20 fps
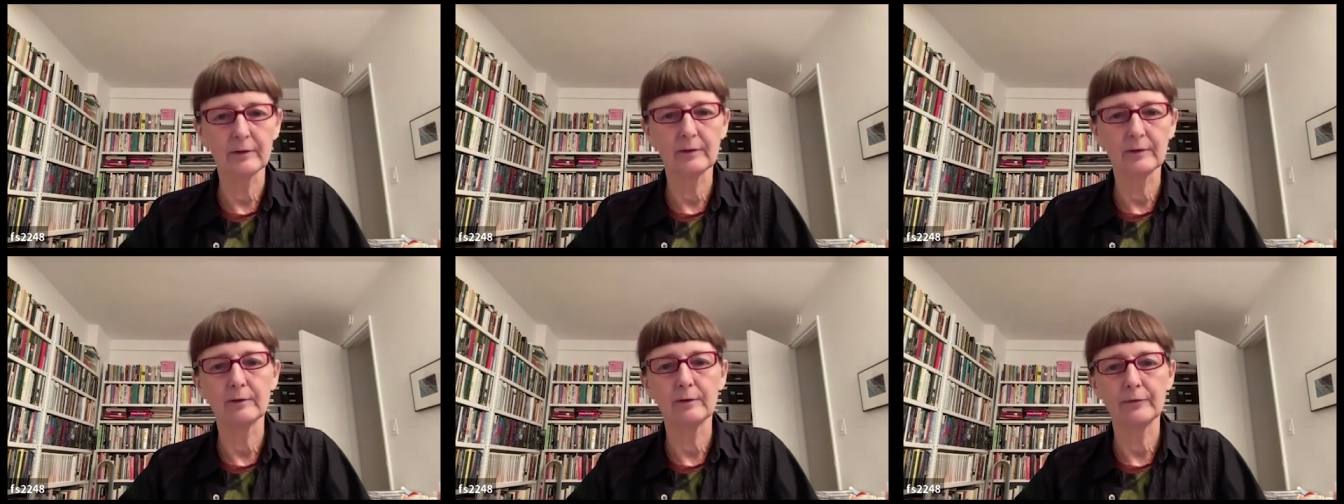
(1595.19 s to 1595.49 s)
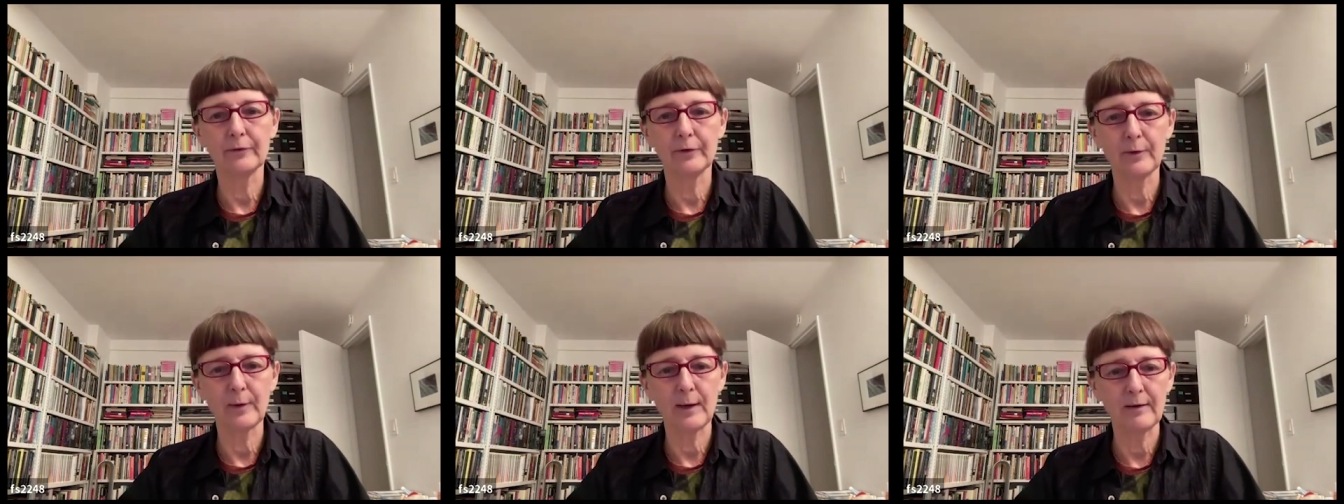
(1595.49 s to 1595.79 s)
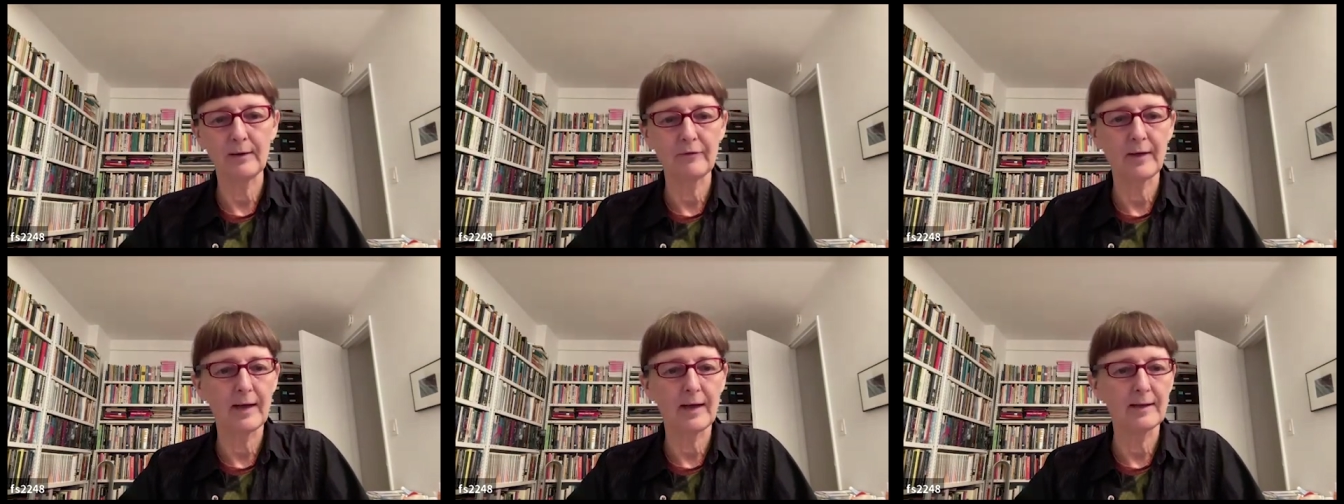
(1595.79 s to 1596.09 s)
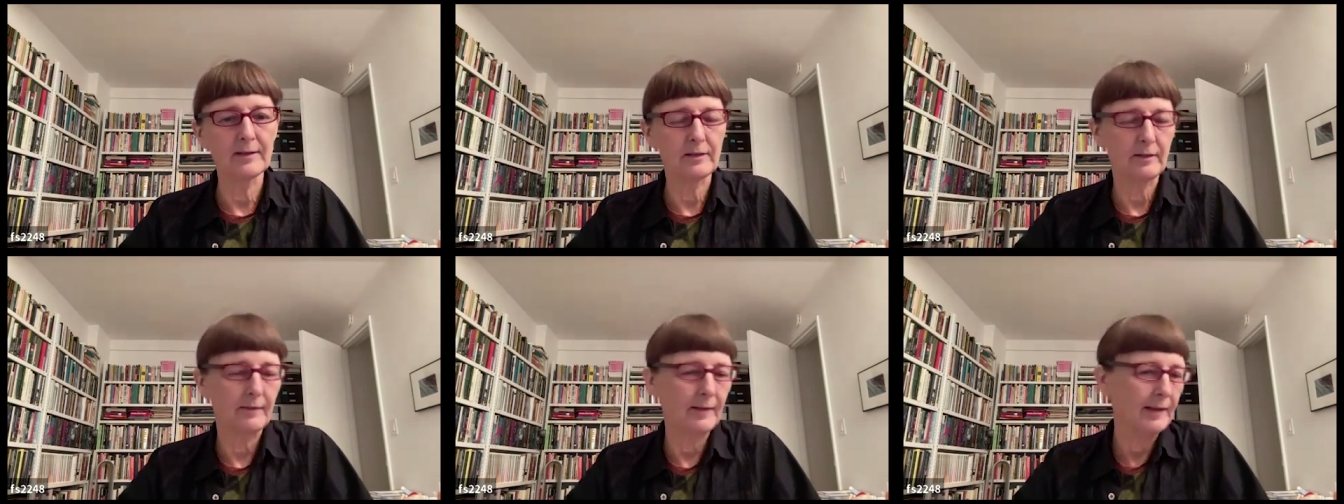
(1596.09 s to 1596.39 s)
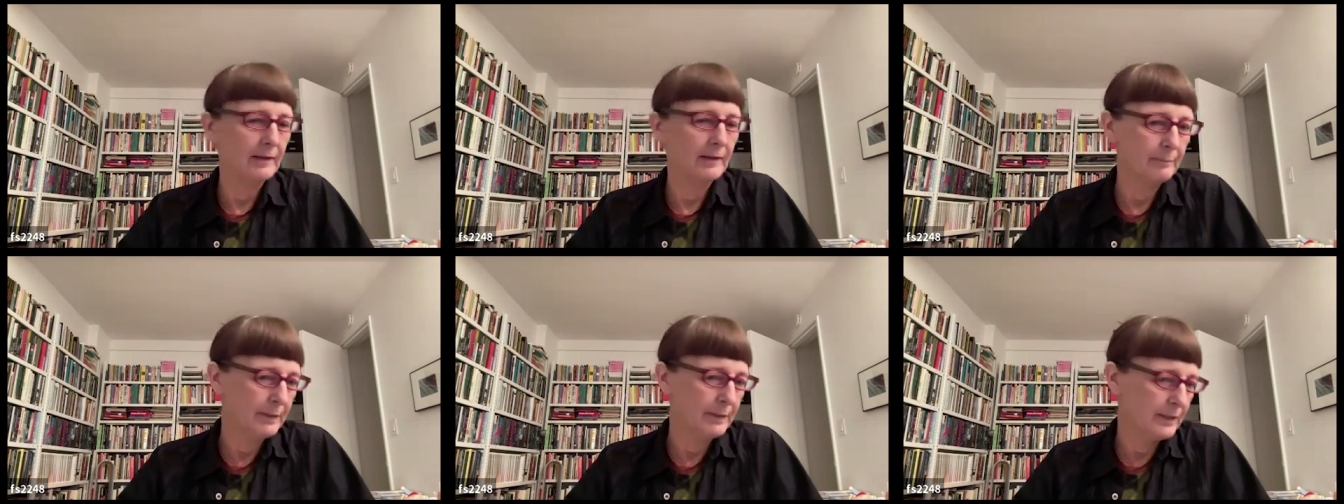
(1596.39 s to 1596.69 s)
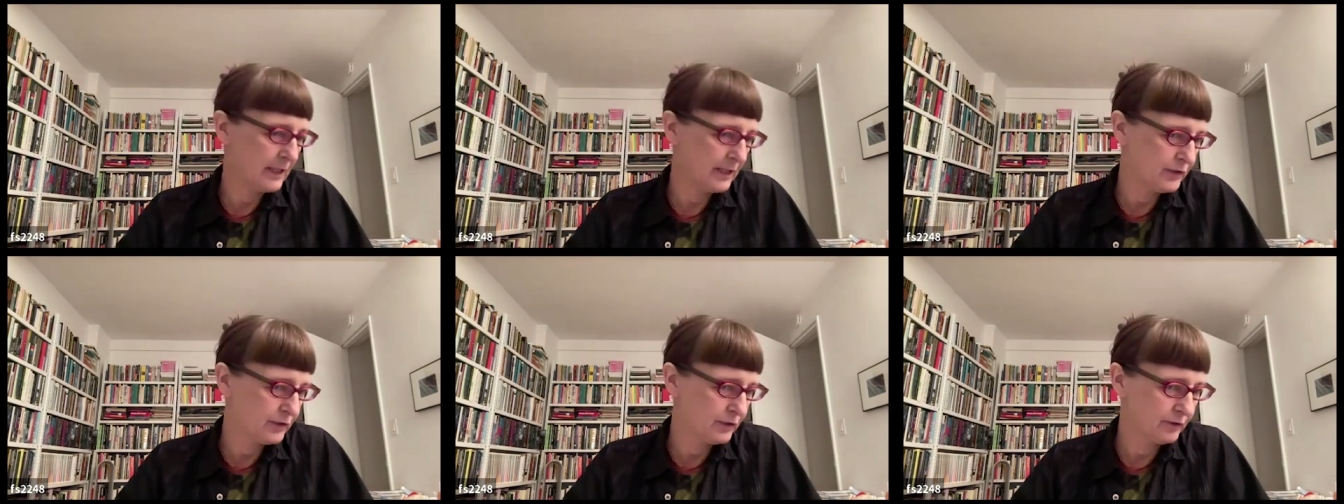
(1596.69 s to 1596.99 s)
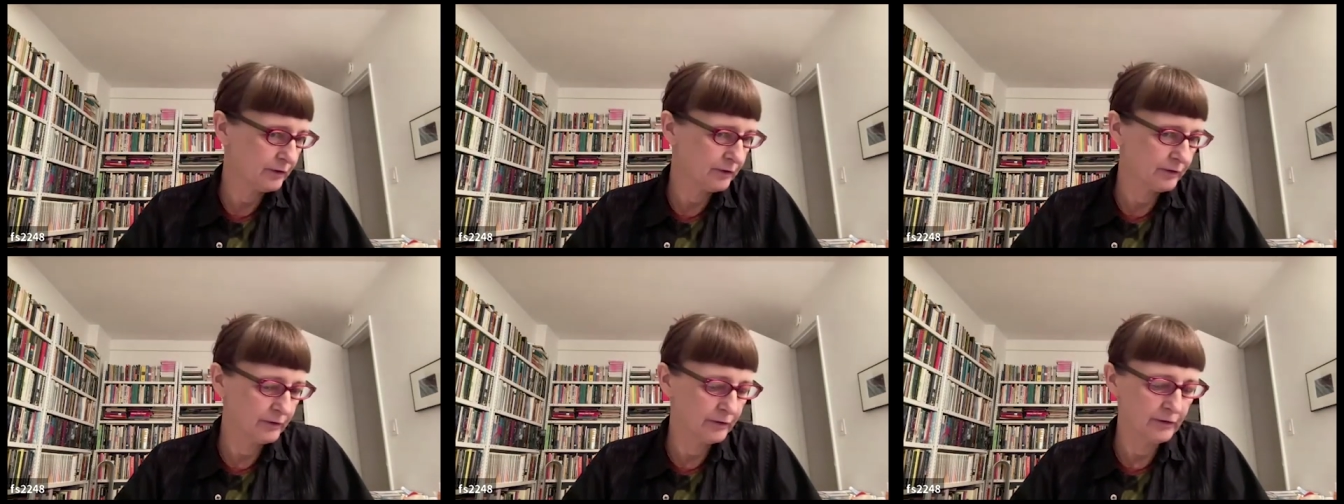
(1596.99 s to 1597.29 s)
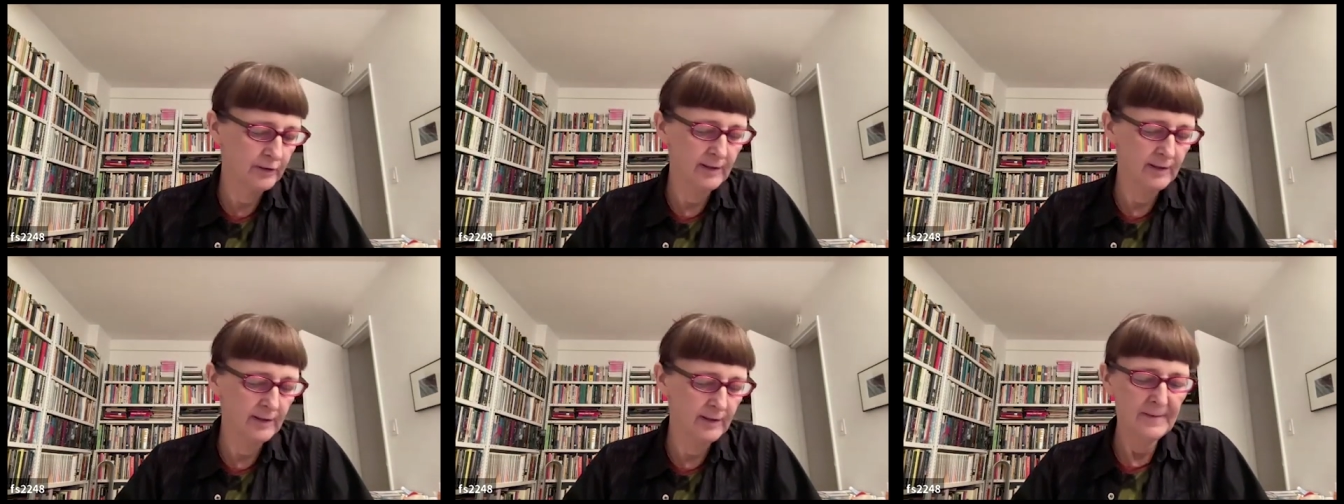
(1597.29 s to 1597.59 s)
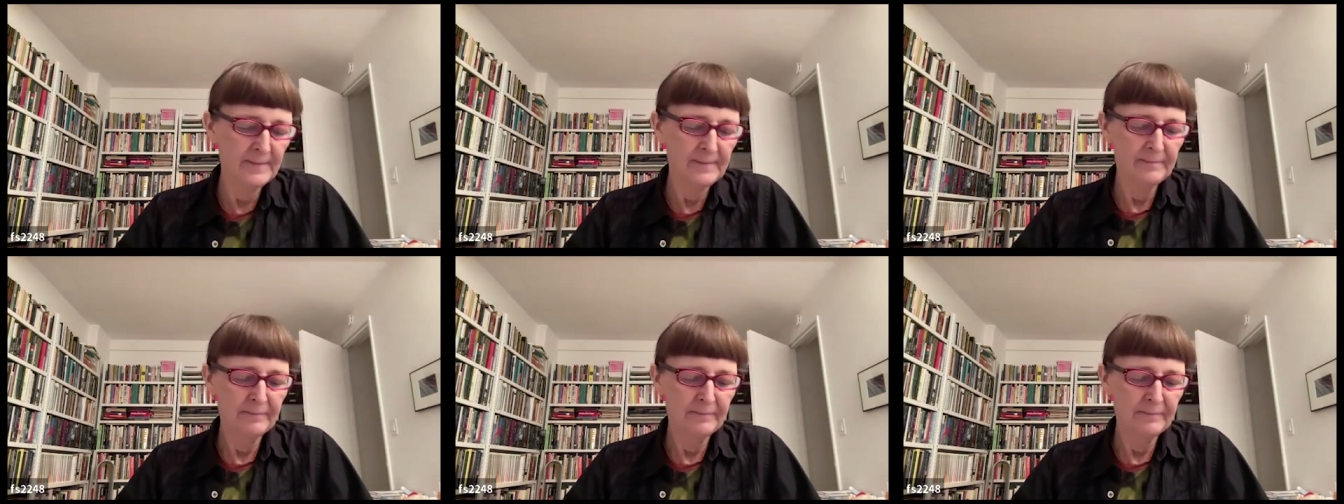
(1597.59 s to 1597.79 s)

you know if you have that. So they can be teachers,